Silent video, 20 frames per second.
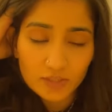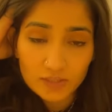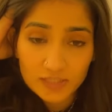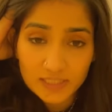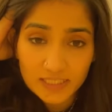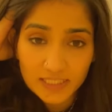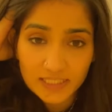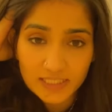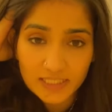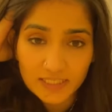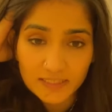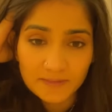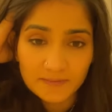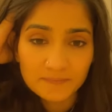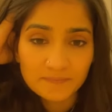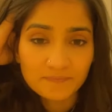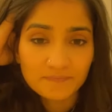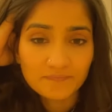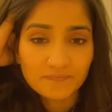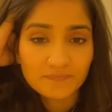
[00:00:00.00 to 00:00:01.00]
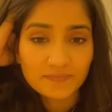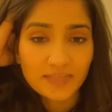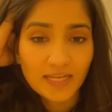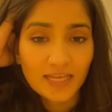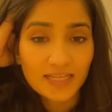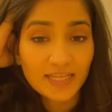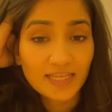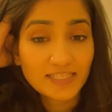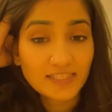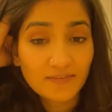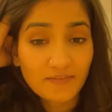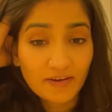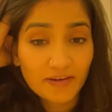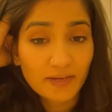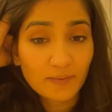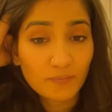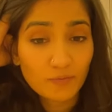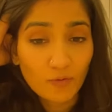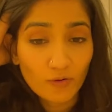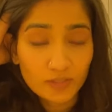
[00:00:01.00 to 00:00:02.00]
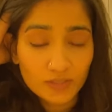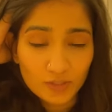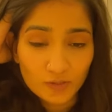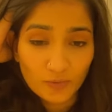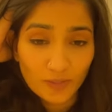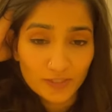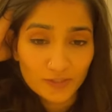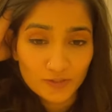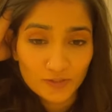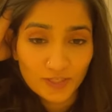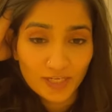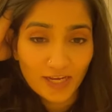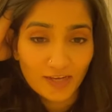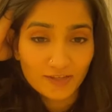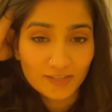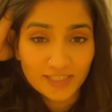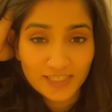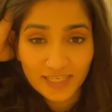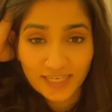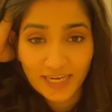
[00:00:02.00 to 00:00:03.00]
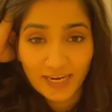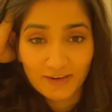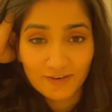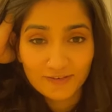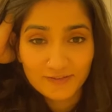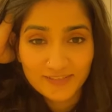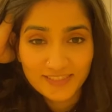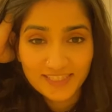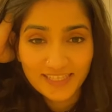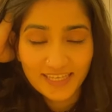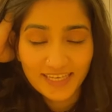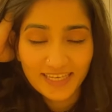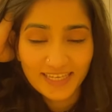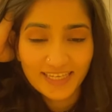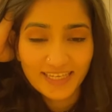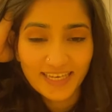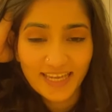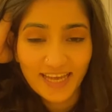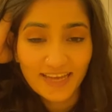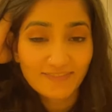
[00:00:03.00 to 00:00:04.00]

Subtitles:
Tulsi tea. That's a very broad question, how to take care of skin.